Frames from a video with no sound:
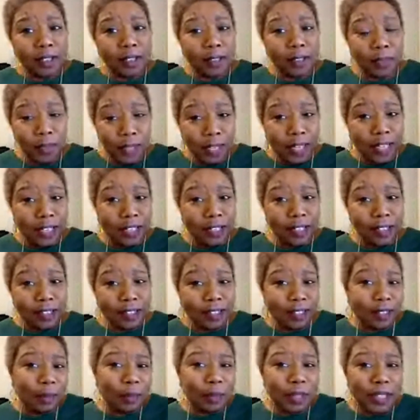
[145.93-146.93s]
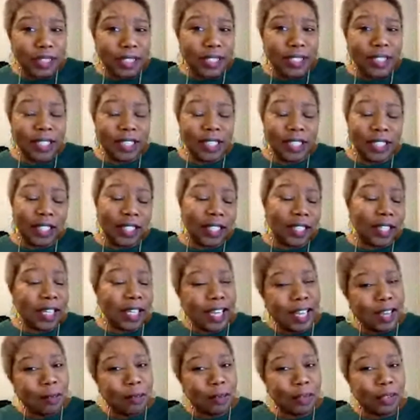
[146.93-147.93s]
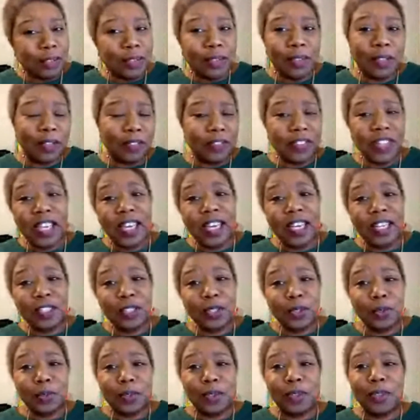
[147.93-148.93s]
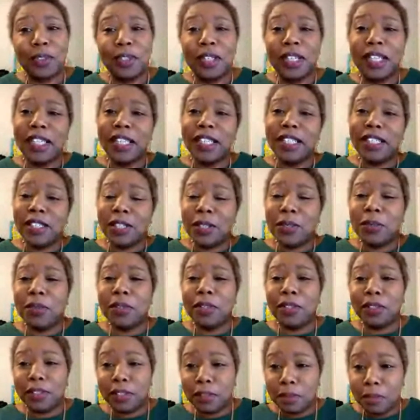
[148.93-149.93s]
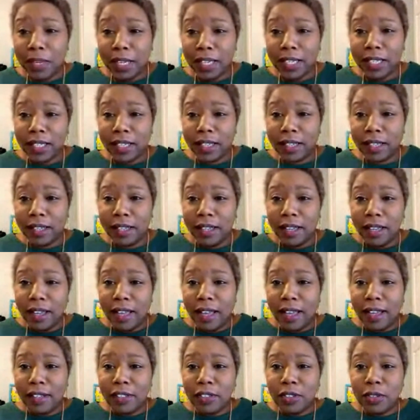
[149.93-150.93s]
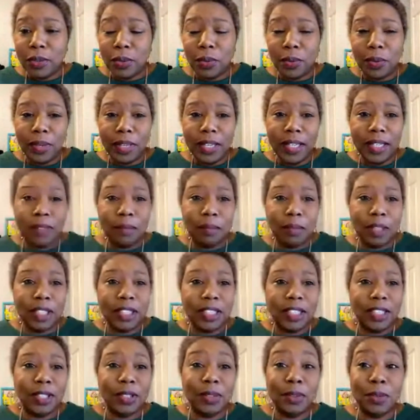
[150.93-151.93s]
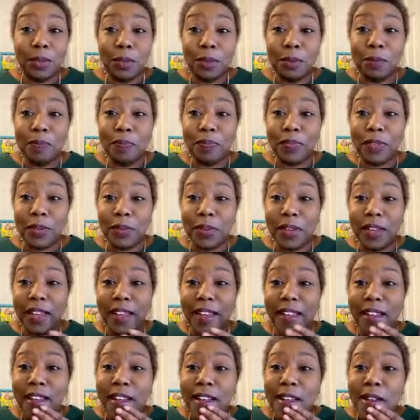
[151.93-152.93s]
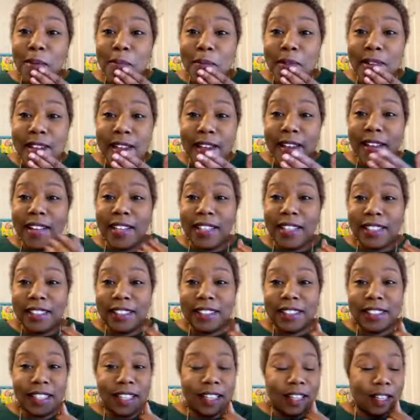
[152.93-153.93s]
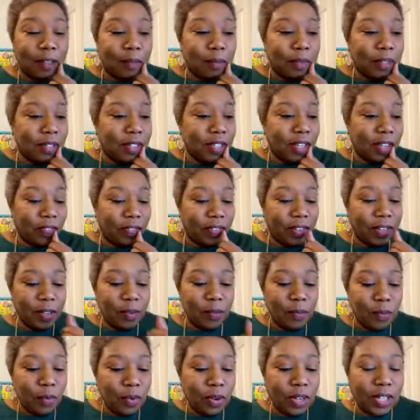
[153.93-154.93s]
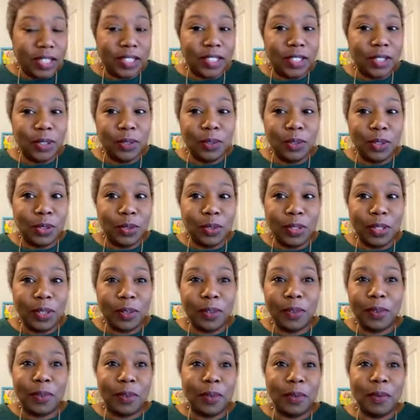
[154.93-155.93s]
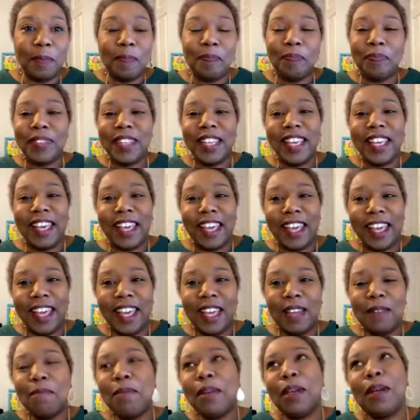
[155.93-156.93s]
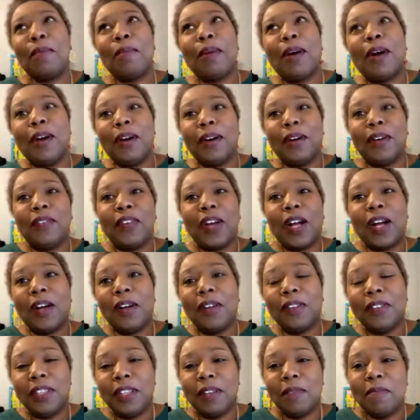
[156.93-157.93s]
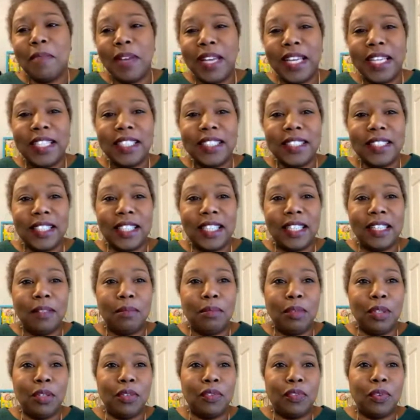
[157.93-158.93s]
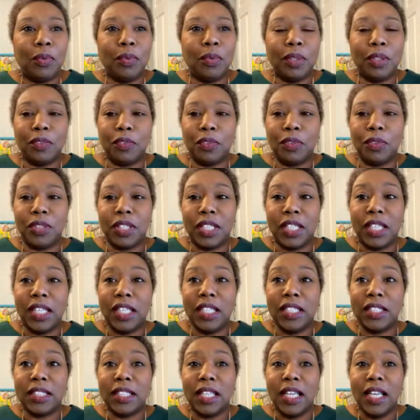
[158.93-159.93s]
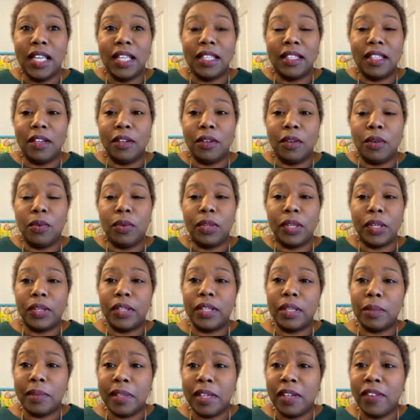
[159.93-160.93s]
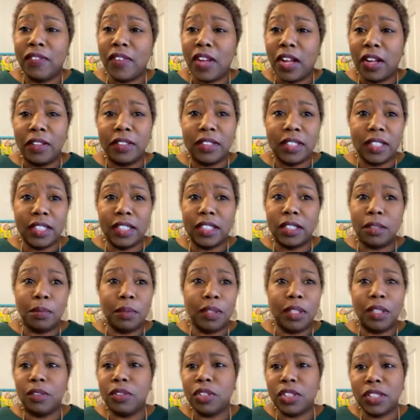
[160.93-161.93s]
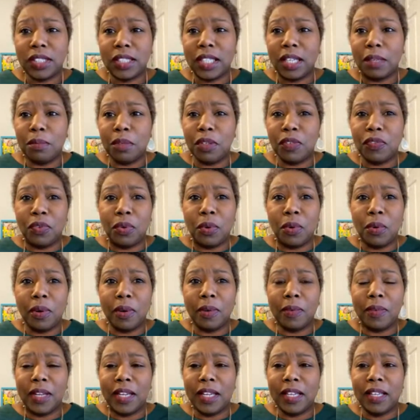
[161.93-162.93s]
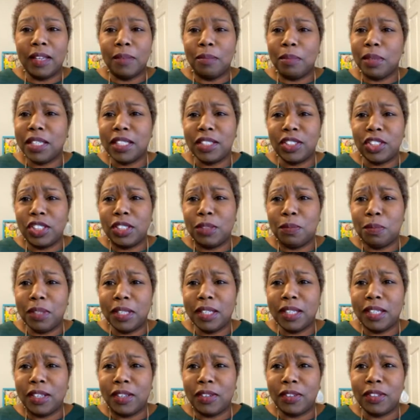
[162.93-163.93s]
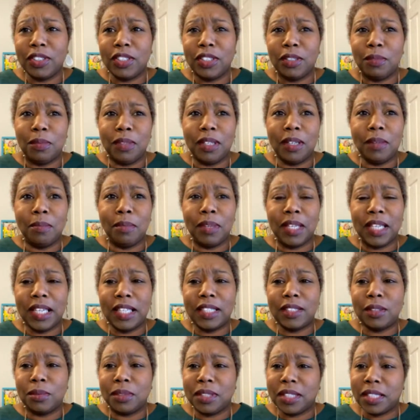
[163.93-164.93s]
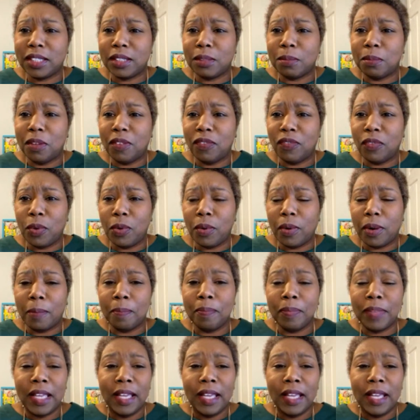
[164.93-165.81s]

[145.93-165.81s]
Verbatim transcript: Okay, let me say that again Capital of Casual Negril, Jamaica, and join Misti's group. Okay, because um, you definitely want to join her group and be a part of all the amazing, beautiful, wonderful things that are going on. I'm going to have all the links below, just like before, uh, because she's been here. She's been a guest with us before.